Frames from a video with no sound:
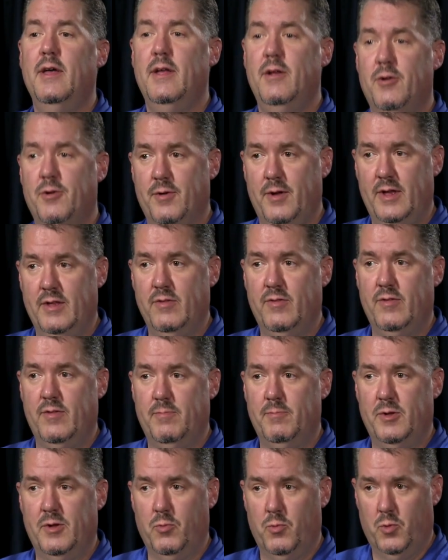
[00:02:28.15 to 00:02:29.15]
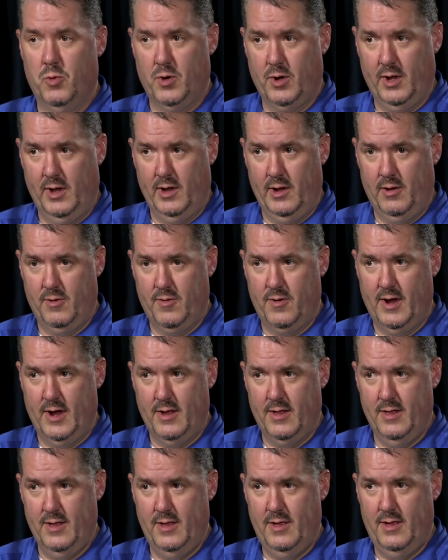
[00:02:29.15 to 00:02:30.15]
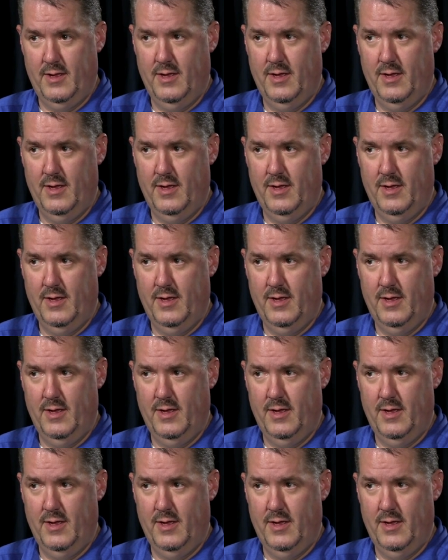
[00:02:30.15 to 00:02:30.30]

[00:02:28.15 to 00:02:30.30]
your instrument working correctly.